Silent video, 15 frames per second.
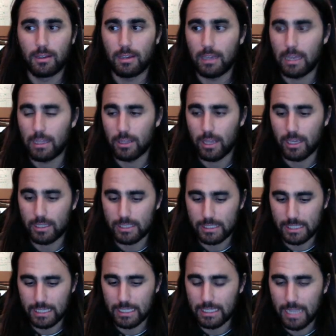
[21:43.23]
and like
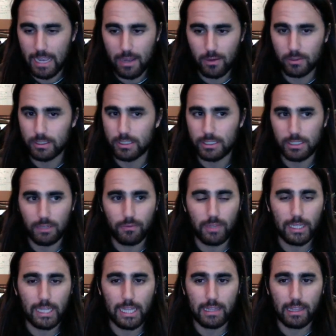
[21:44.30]
ski towns and stuff
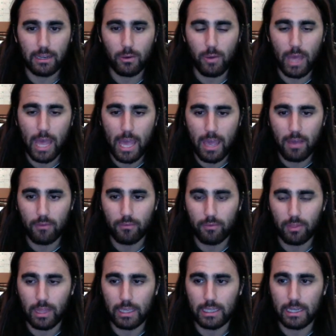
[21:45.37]
like that, they don't have
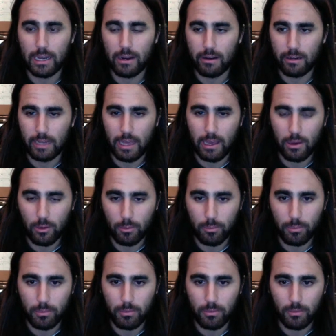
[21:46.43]
like an area to help
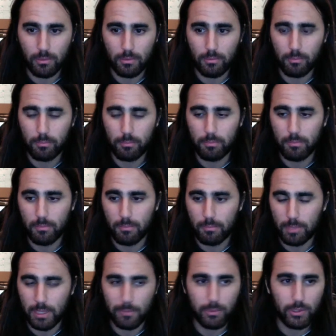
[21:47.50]

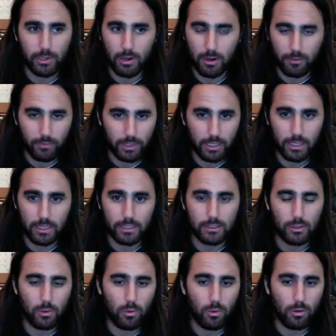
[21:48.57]
people in RVs
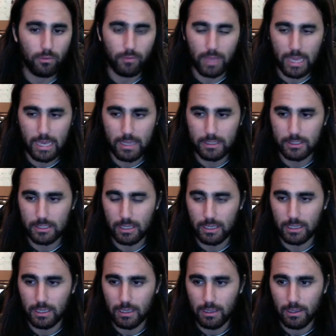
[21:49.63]
or vans. Like,
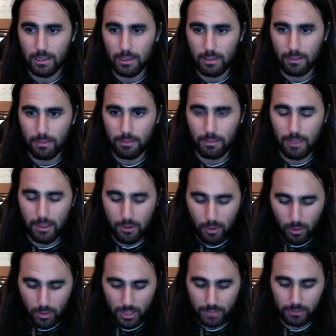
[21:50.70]
they
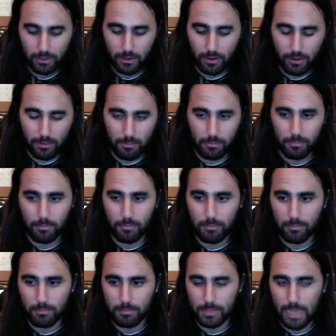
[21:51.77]
know that their
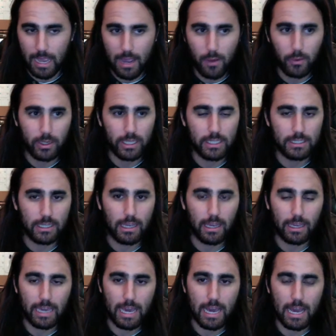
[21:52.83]
town is
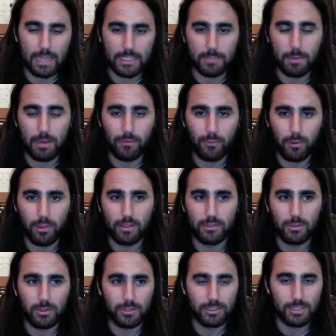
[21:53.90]
like a hot spot for that
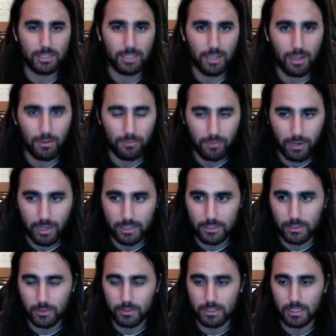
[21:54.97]
sort of stuff, right?
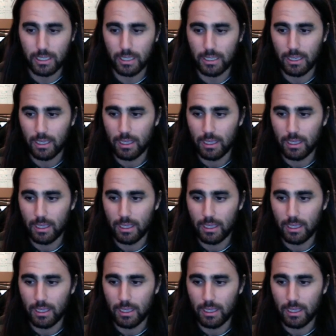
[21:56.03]
So it's like